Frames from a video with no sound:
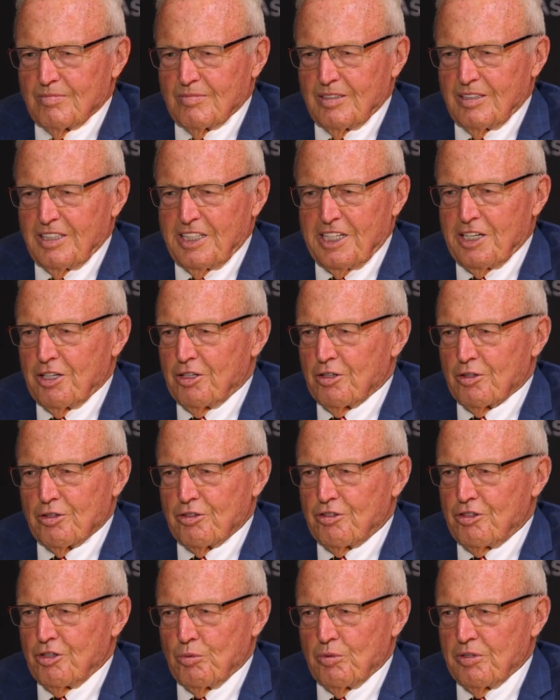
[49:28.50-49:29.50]
eager
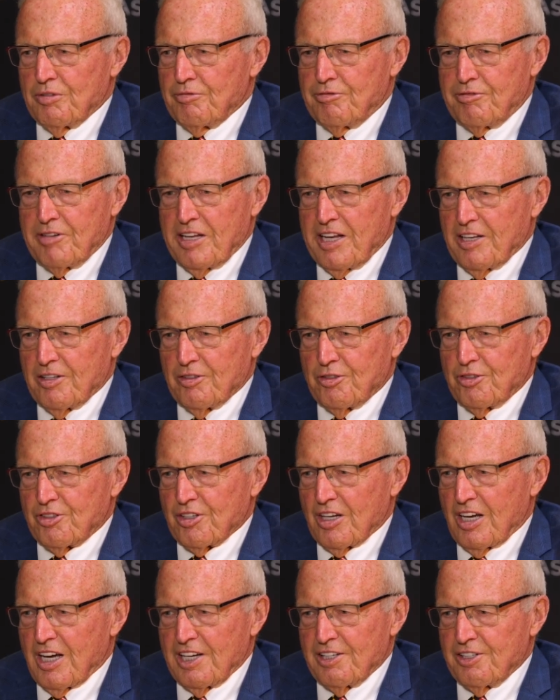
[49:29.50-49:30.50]
to advance
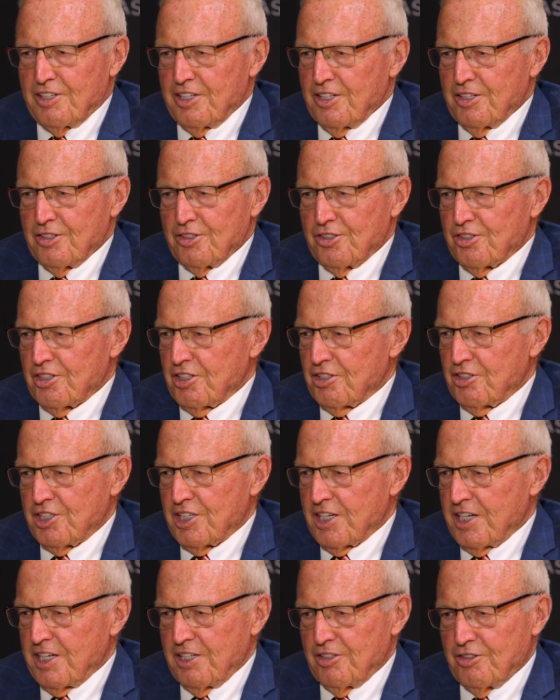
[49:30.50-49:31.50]
ideas to
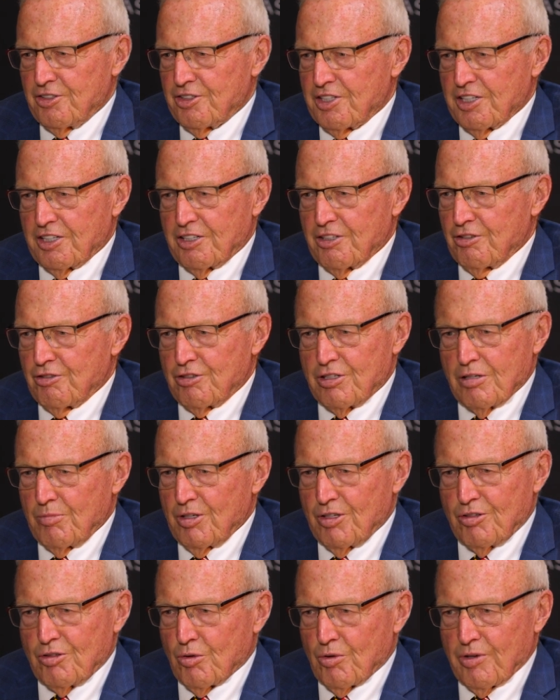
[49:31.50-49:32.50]
change the
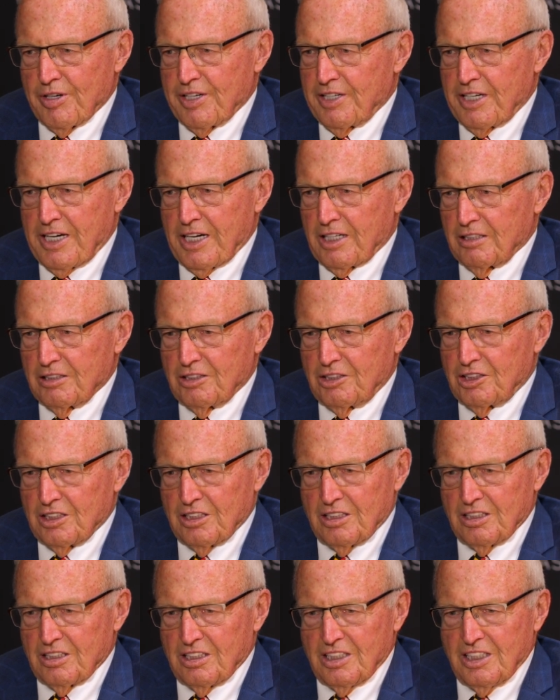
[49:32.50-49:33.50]
contributory
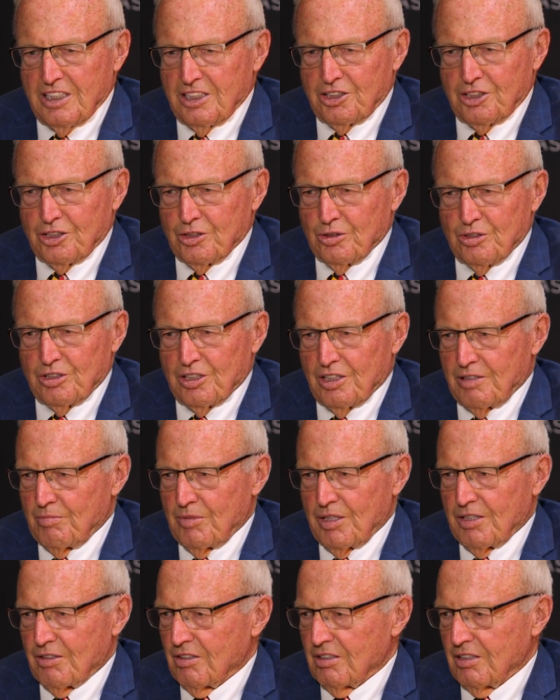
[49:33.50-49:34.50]
negligent issues in
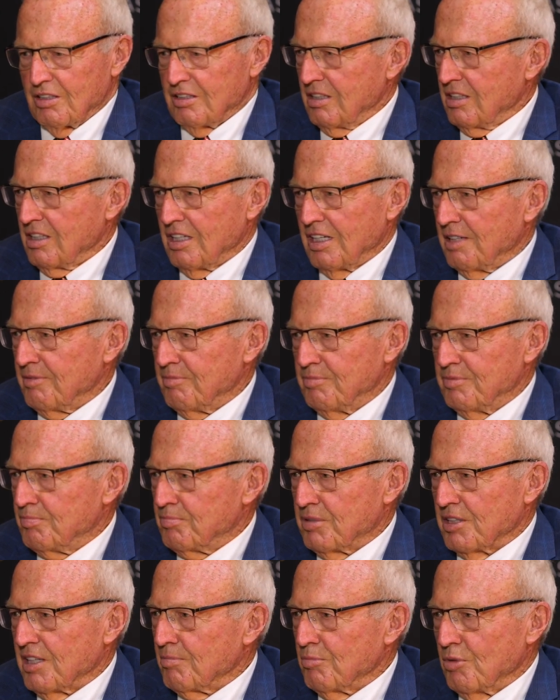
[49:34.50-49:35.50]
Maryland,
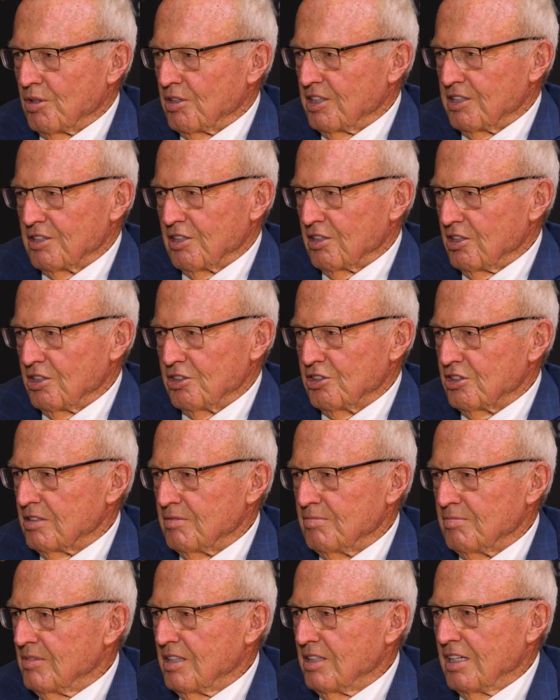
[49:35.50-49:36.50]
but I'm willing to listen.
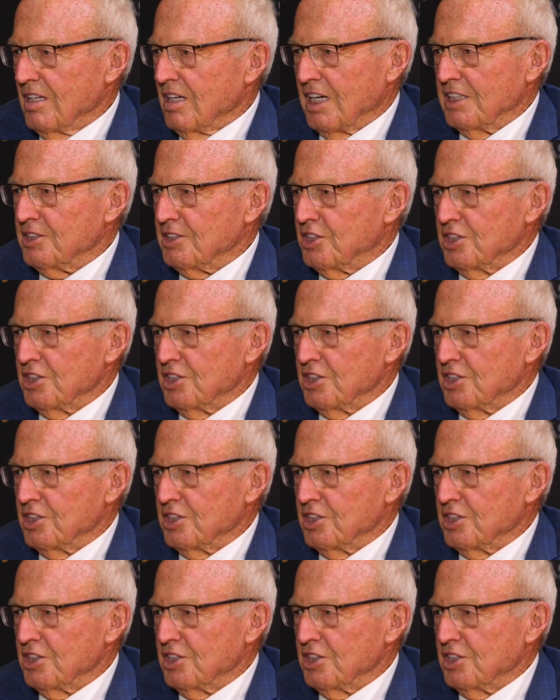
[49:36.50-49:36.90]
I